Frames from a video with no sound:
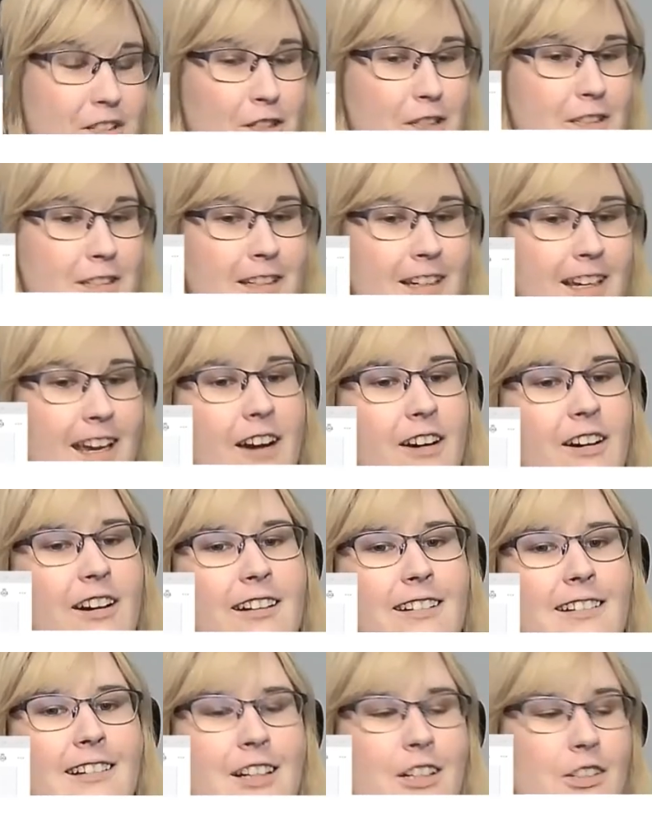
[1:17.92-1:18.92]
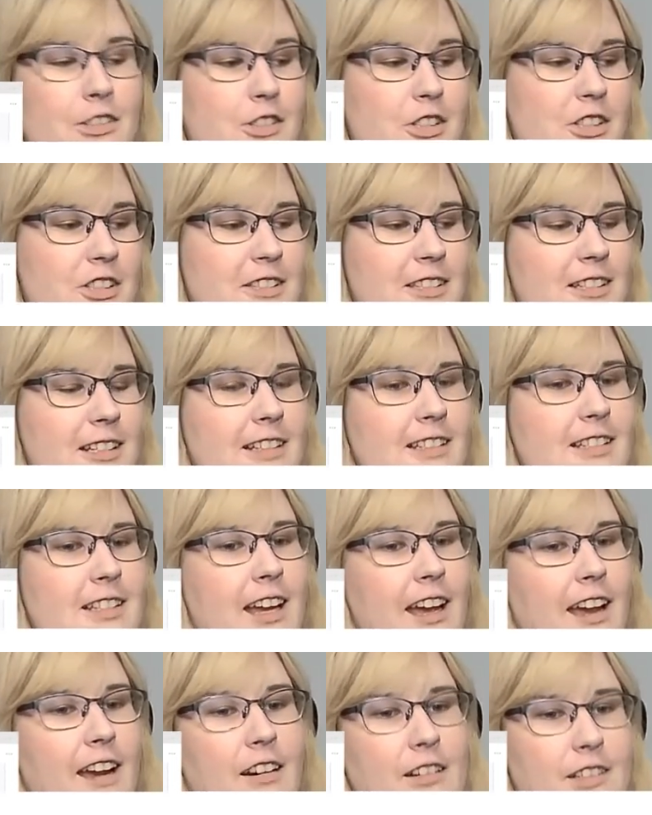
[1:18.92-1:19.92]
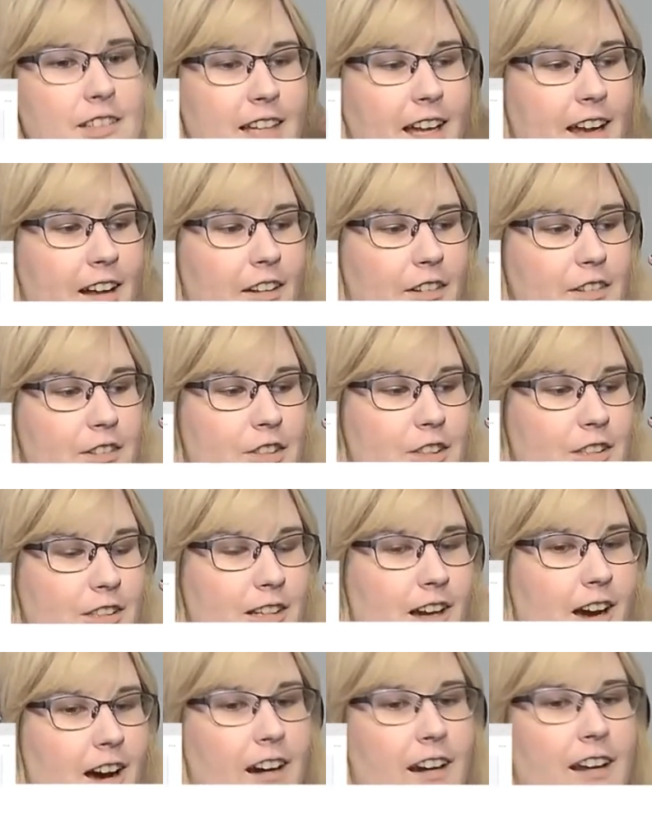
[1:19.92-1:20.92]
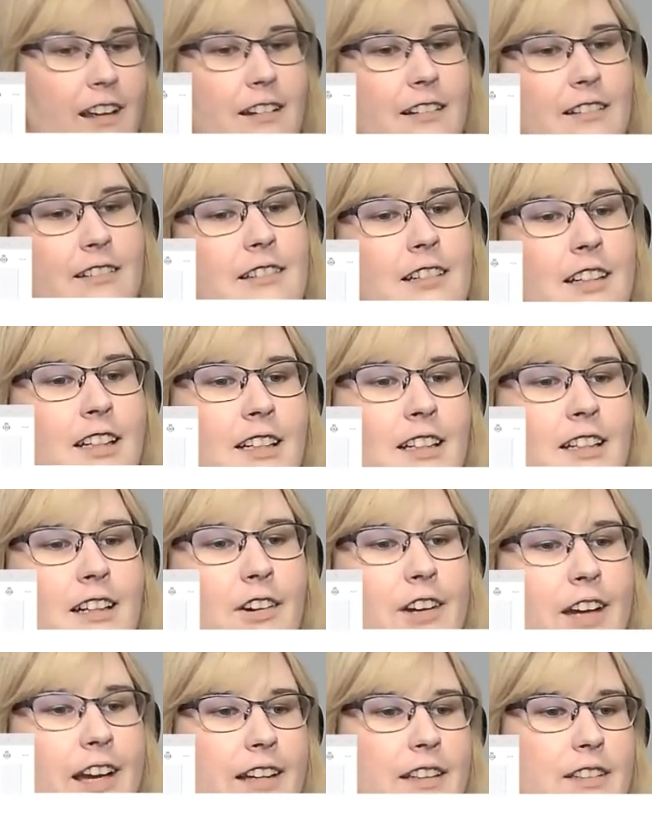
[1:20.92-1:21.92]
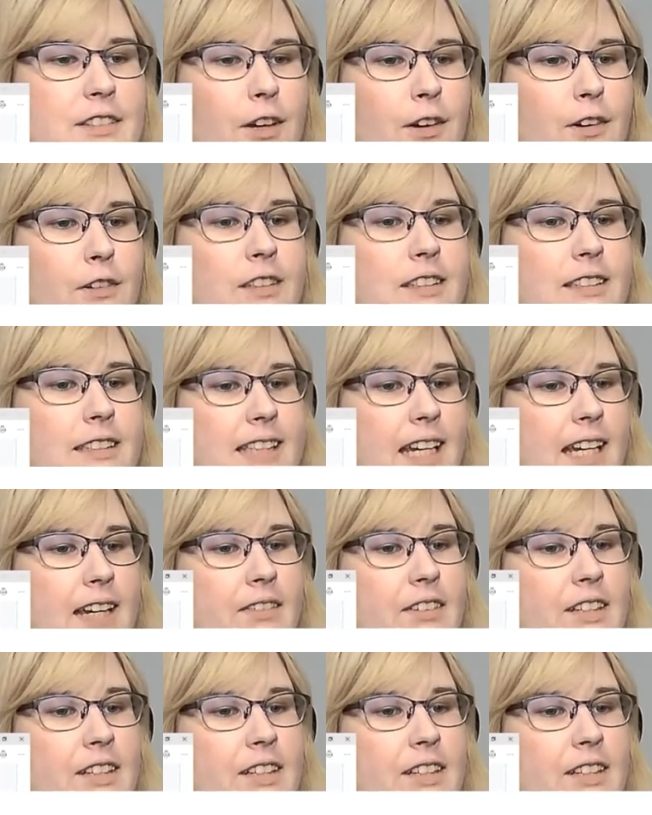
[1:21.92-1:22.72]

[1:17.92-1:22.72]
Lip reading: a Karen. She just needs the hairstyle and she's got it. Okay, so David